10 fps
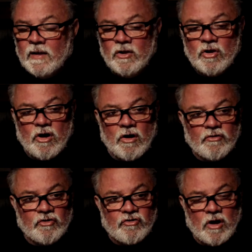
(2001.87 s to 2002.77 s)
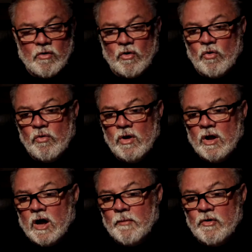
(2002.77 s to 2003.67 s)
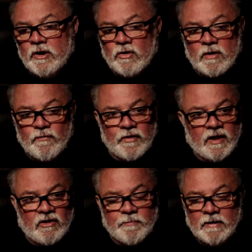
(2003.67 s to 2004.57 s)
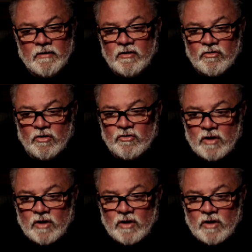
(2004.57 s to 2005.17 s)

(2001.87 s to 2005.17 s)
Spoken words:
You can't just go, oh, I'm only looking for the experienced dogs.